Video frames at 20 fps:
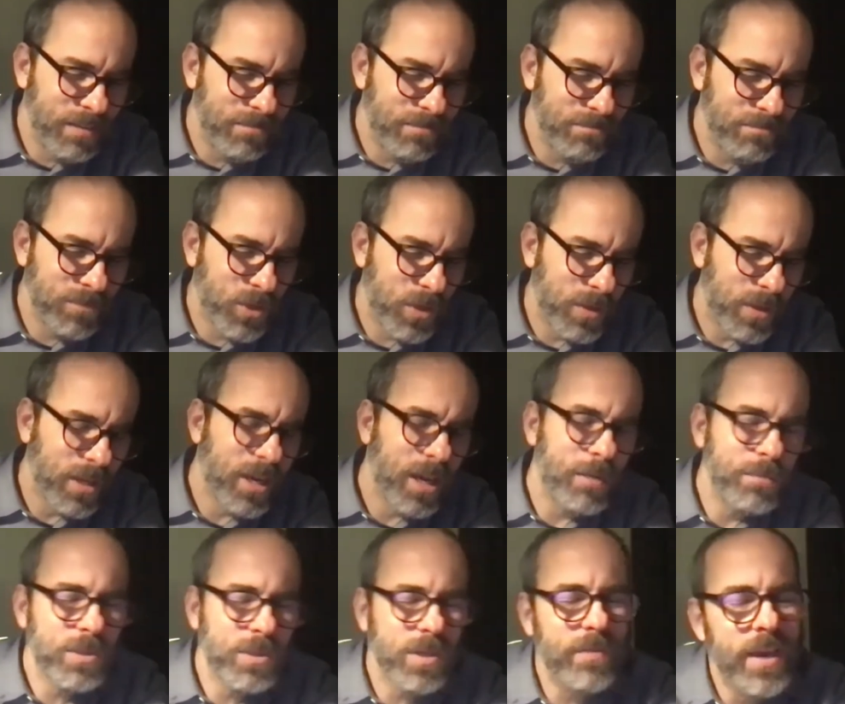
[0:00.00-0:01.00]
sort of
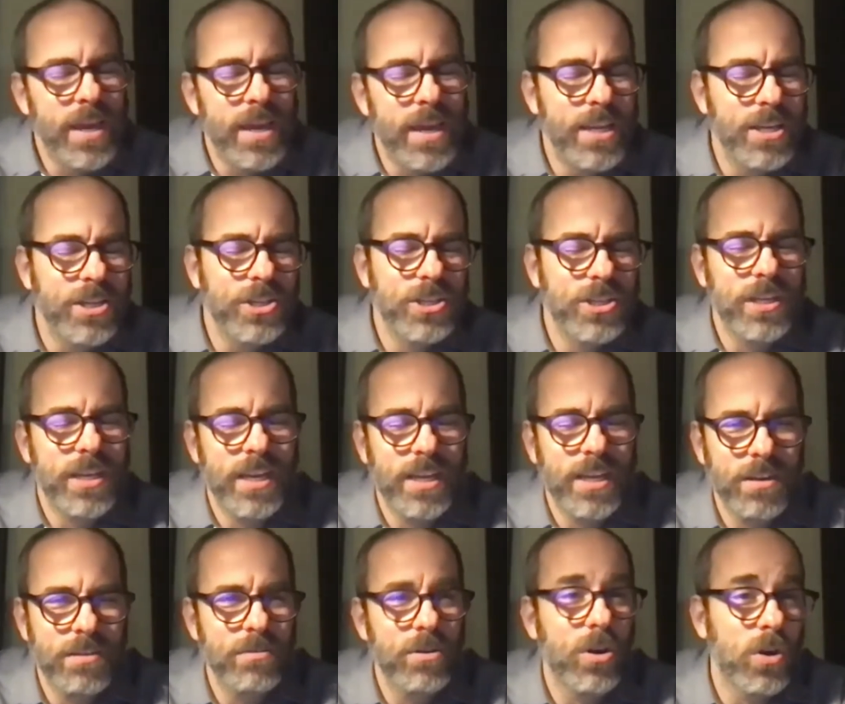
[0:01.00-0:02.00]
comes of age
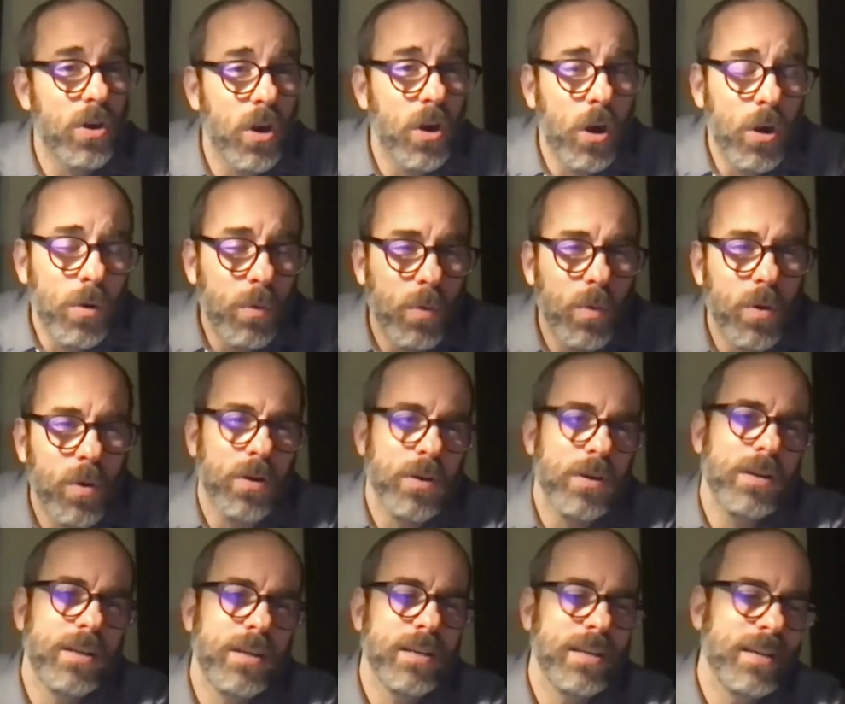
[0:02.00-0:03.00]
in her artwork
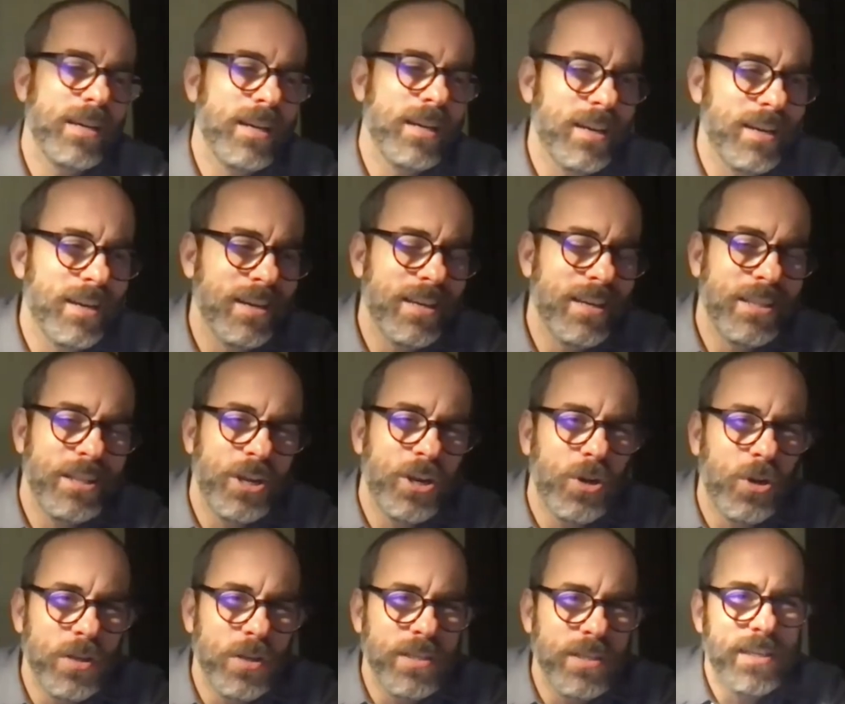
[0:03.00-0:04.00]
in the
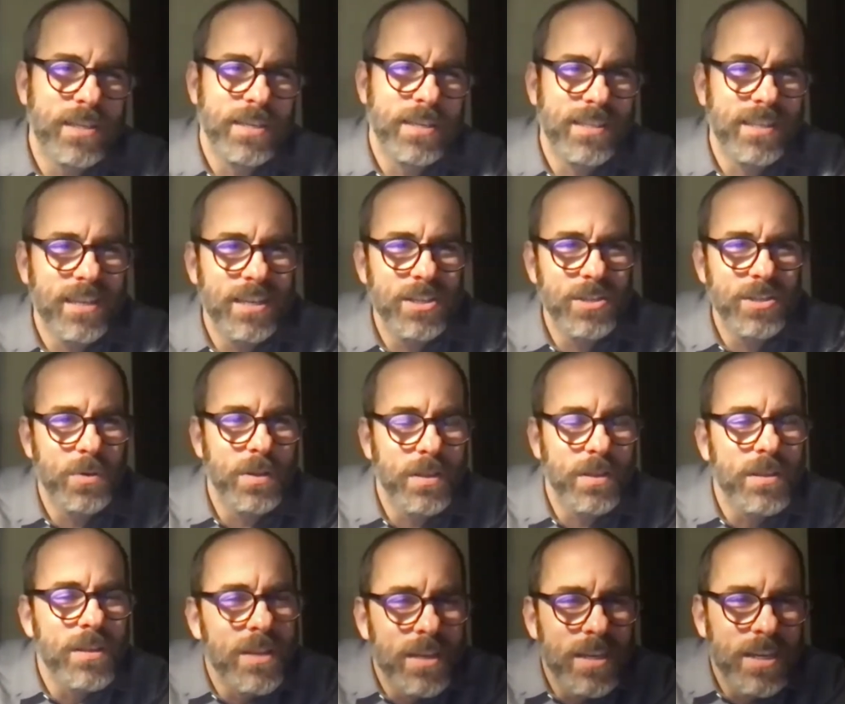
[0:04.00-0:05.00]
early 60s with
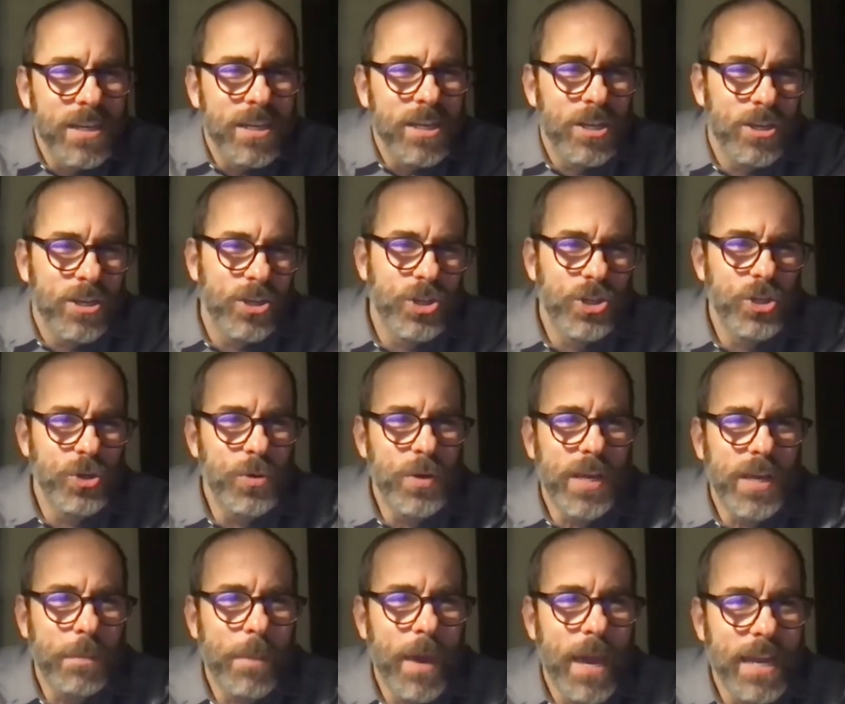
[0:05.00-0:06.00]

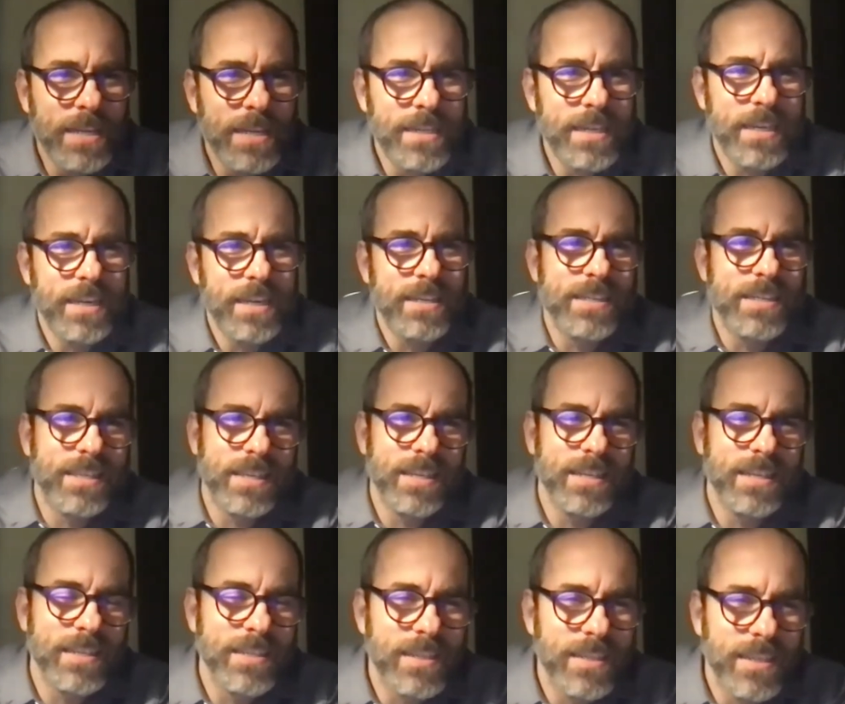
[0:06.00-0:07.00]
shooting paintings
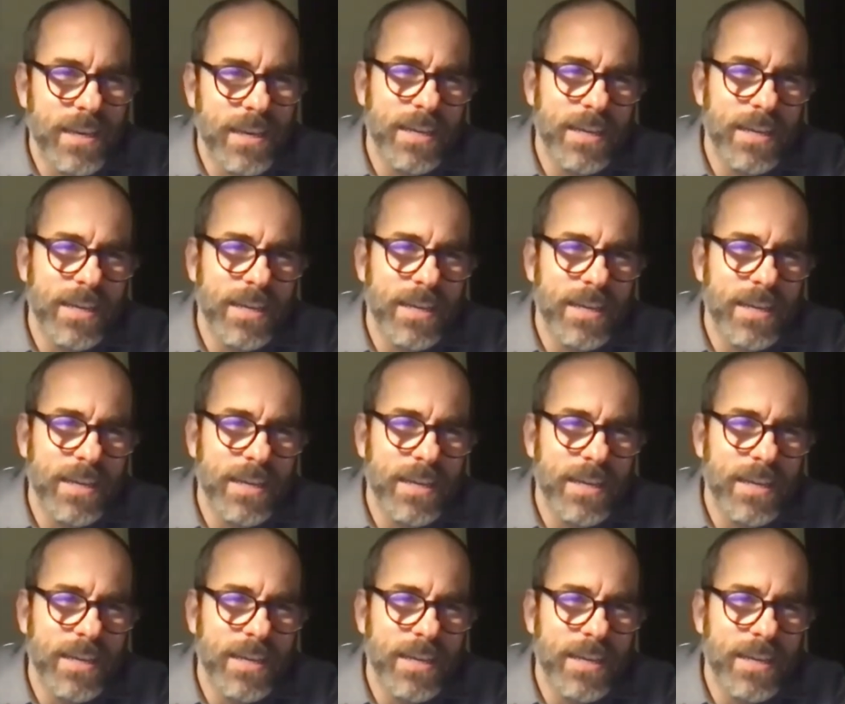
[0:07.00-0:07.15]
and